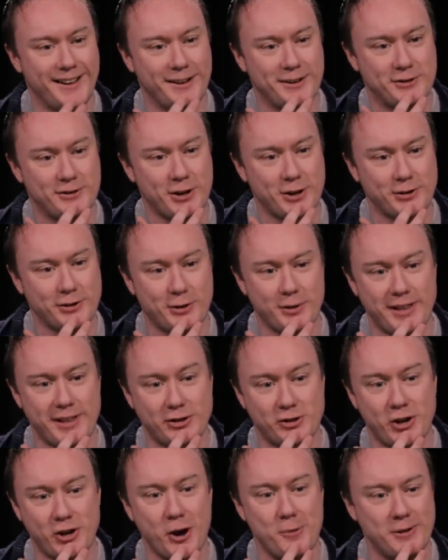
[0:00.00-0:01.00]
so so good.
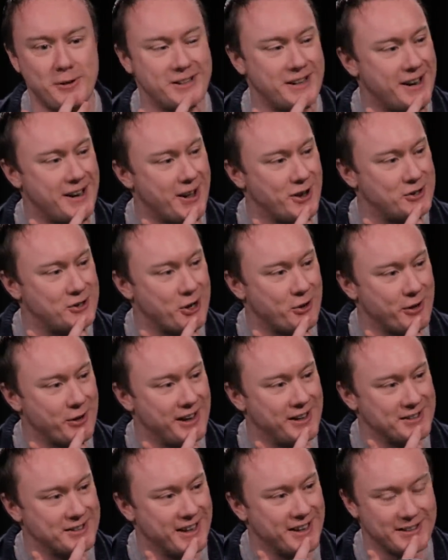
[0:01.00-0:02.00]
That's showbiz in a nutshell, oh,
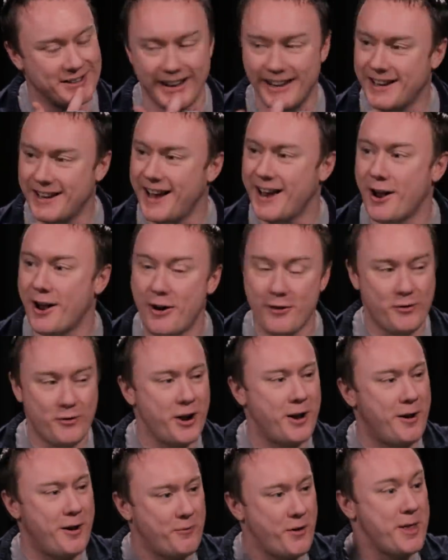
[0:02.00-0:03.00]
really. Isn't oh, it? It's ah. like yeah, yeah. No, I've
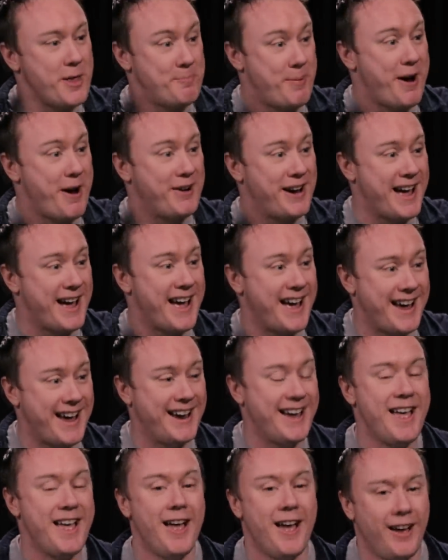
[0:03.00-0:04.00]
won I've won the Perrier. Yeah,
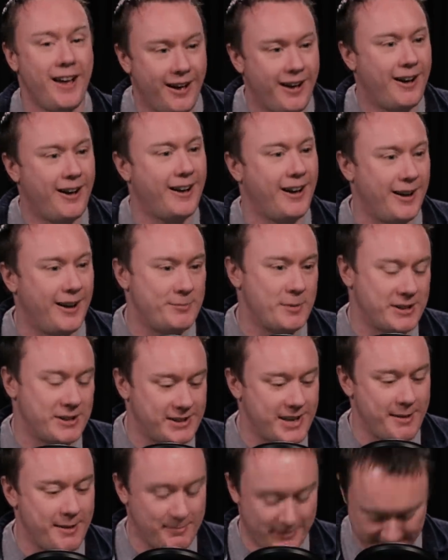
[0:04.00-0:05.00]
yeah. yeah. I'm and the
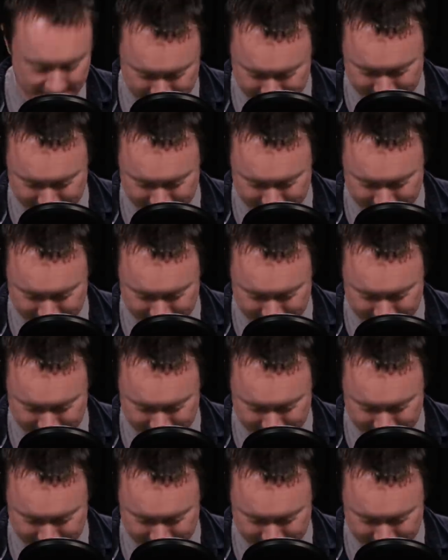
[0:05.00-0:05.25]
temp.